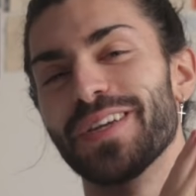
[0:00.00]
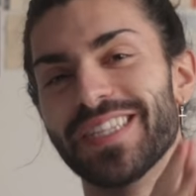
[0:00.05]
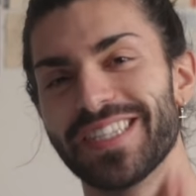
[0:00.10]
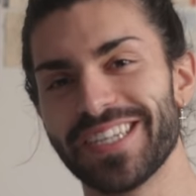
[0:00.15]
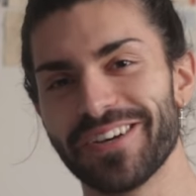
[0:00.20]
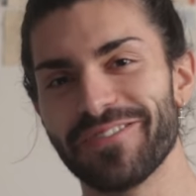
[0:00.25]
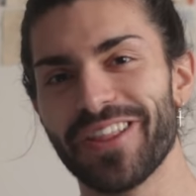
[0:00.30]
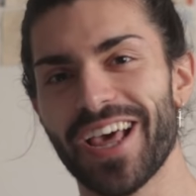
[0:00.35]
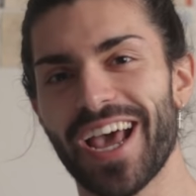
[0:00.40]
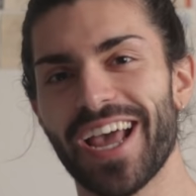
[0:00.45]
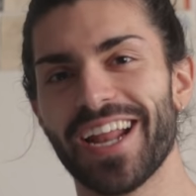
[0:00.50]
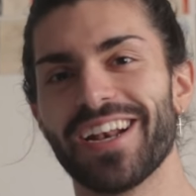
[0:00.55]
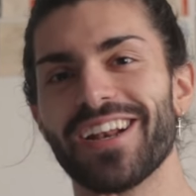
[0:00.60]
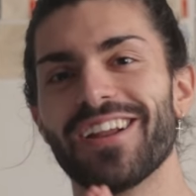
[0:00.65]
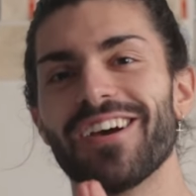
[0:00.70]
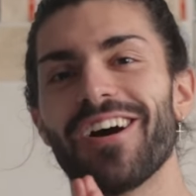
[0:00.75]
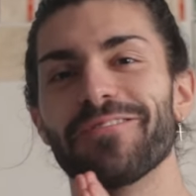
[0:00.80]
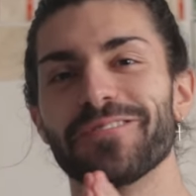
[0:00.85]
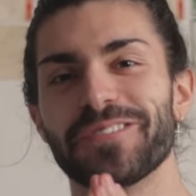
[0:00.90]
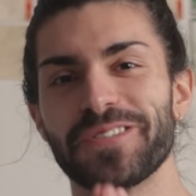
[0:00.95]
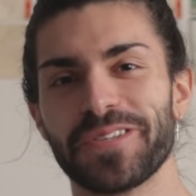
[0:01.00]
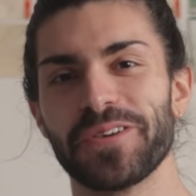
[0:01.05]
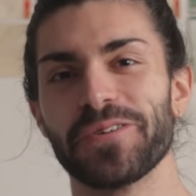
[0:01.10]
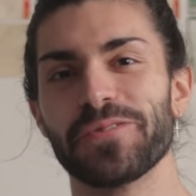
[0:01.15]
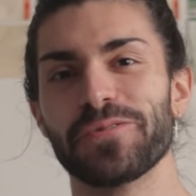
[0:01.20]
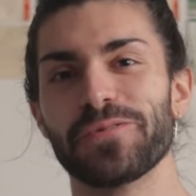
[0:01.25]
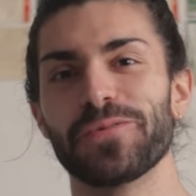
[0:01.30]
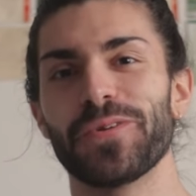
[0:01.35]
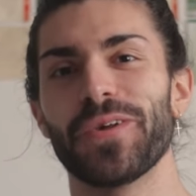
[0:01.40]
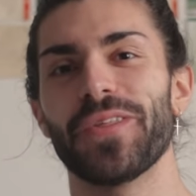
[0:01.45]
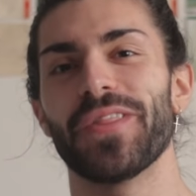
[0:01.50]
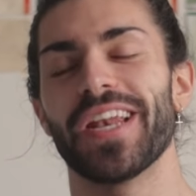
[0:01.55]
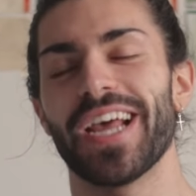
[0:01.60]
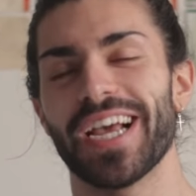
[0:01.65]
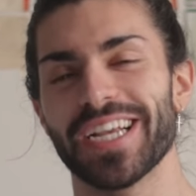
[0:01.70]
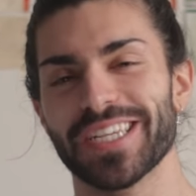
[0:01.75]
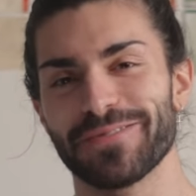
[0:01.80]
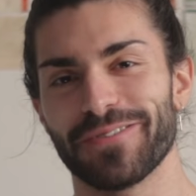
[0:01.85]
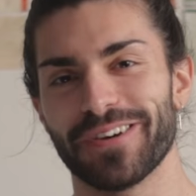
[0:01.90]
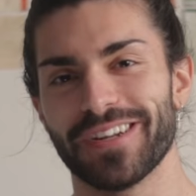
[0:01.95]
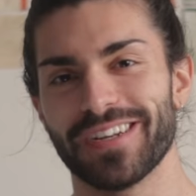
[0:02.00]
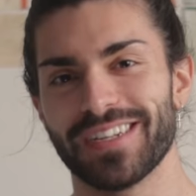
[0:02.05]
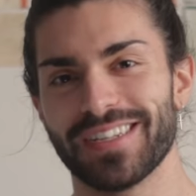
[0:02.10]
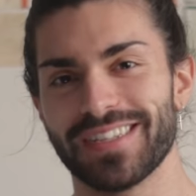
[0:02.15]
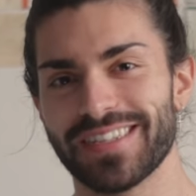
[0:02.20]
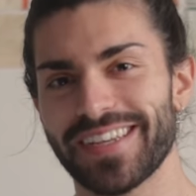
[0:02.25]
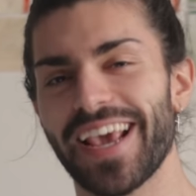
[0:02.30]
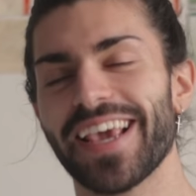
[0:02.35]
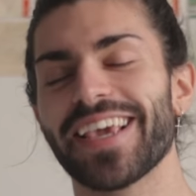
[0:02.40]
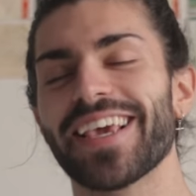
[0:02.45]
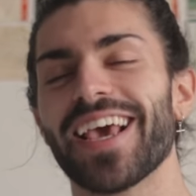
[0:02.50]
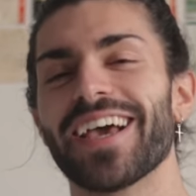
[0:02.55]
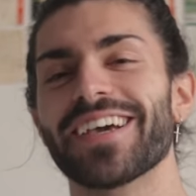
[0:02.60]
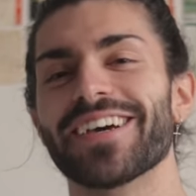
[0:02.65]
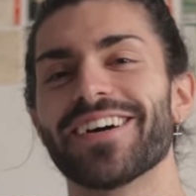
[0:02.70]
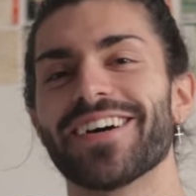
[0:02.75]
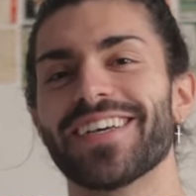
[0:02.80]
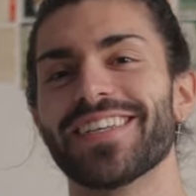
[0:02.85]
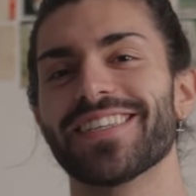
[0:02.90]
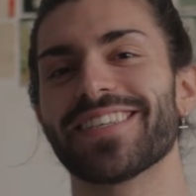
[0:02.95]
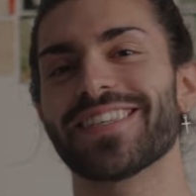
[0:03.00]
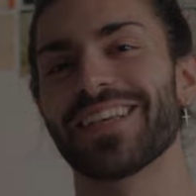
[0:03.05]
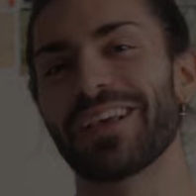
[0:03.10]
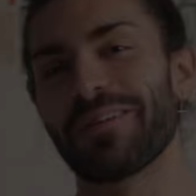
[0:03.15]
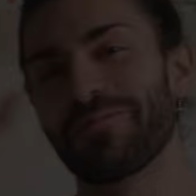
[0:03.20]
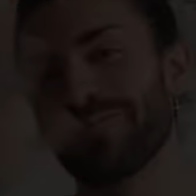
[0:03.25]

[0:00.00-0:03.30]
But until then, I will see you all in the next one. Take care, guys.